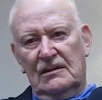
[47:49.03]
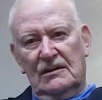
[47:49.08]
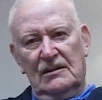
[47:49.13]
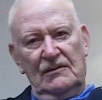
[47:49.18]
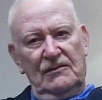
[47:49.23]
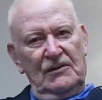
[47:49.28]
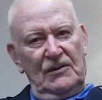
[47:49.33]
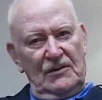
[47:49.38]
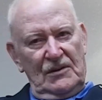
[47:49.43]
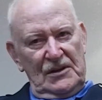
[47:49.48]

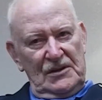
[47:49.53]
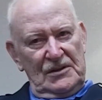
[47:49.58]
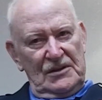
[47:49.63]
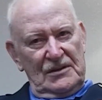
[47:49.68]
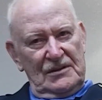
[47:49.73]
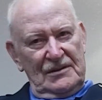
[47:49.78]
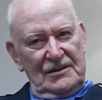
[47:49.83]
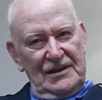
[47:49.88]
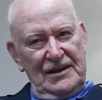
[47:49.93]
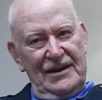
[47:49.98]
Of
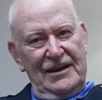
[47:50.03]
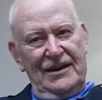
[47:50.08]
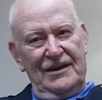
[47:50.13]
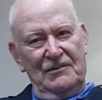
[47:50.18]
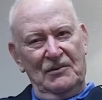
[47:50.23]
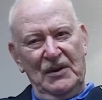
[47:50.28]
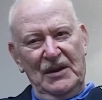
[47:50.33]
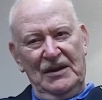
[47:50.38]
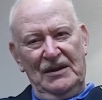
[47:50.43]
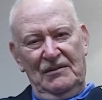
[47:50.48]
course. Yeah,
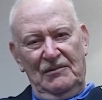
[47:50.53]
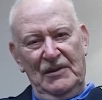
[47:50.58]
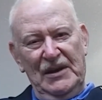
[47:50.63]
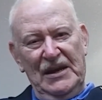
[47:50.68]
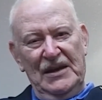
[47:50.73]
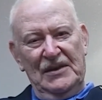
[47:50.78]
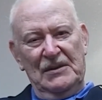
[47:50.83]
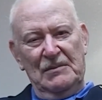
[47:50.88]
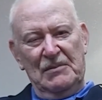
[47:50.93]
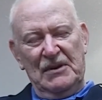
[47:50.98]
we
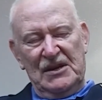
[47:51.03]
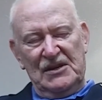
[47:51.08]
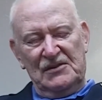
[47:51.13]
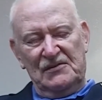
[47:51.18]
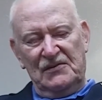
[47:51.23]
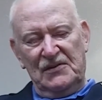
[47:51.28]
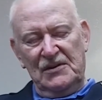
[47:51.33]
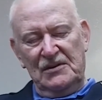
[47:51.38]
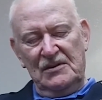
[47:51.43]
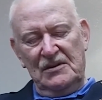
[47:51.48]
had the best
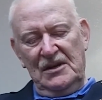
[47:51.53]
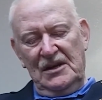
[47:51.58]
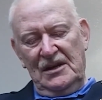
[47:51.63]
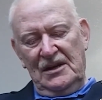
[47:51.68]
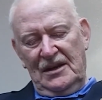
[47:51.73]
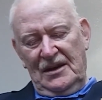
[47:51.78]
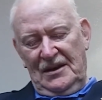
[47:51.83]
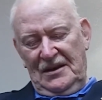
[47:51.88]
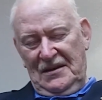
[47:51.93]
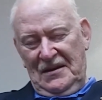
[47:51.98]
food
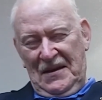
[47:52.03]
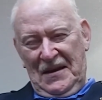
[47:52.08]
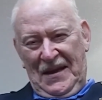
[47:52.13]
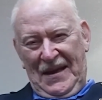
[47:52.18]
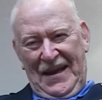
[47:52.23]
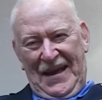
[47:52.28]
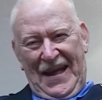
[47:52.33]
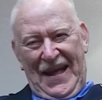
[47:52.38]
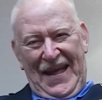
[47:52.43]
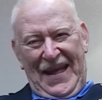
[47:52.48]

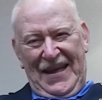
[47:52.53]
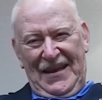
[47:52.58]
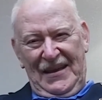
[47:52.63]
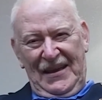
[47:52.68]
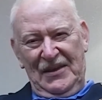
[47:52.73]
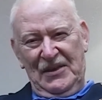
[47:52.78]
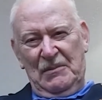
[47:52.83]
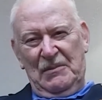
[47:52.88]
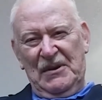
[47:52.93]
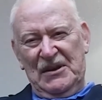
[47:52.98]

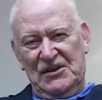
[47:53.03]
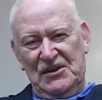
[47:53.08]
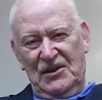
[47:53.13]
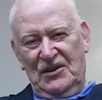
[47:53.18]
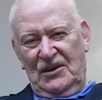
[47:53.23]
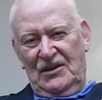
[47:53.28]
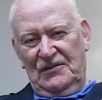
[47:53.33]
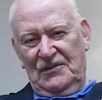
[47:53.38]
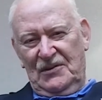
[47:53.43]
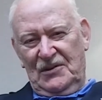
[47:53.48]
and the best
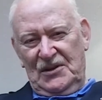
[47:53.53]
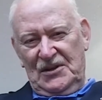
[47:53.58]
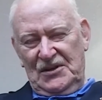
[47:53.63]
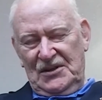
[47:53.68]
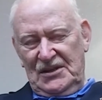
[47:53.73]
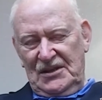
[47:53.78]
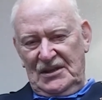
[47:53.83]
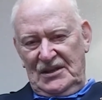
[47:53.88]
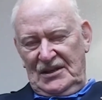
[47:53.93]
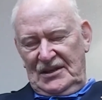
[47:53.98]
golf
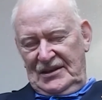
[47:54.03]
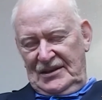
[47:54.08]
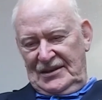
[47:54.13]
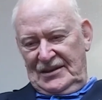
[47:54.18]
courses.